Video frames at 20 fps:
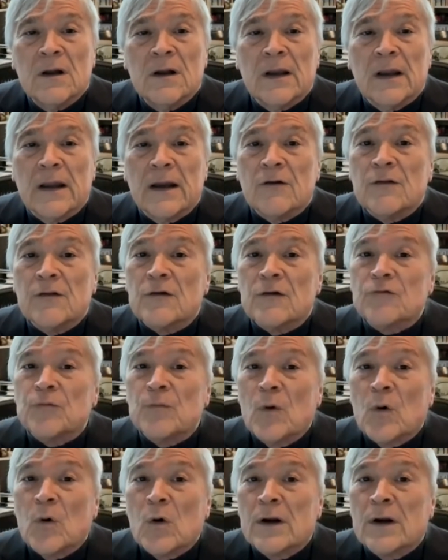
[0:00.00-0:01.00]
Later this
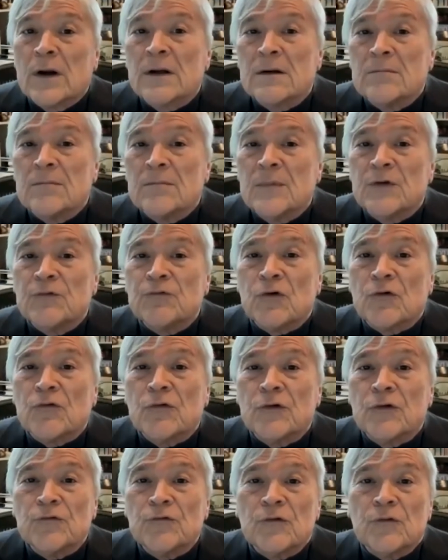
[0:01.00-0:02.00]
morning, Mr.
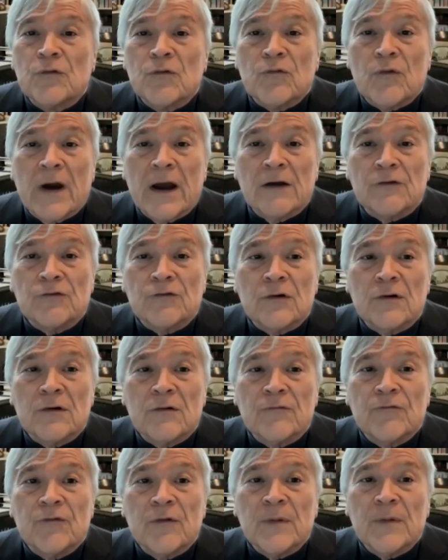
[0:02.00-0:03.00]
Christian Thrasher
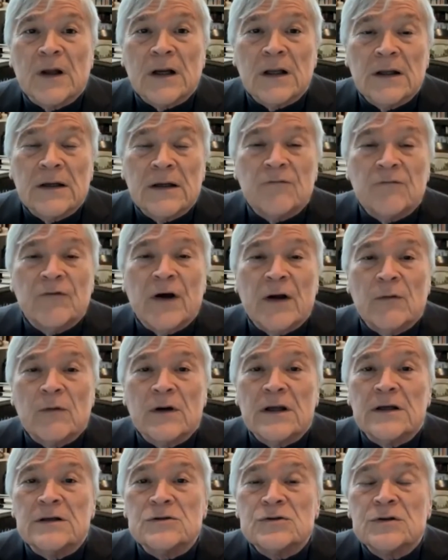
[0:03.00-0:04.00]
from the Clinton
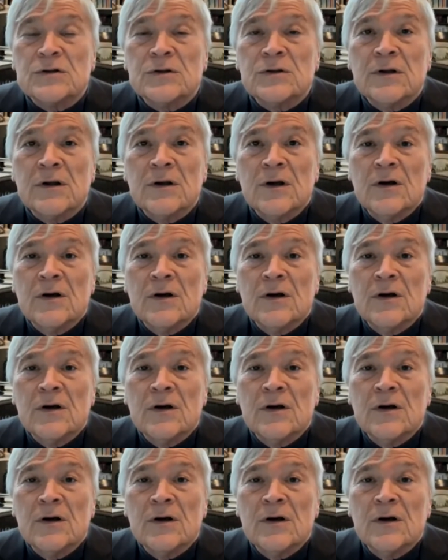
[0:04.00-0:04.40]
Foundation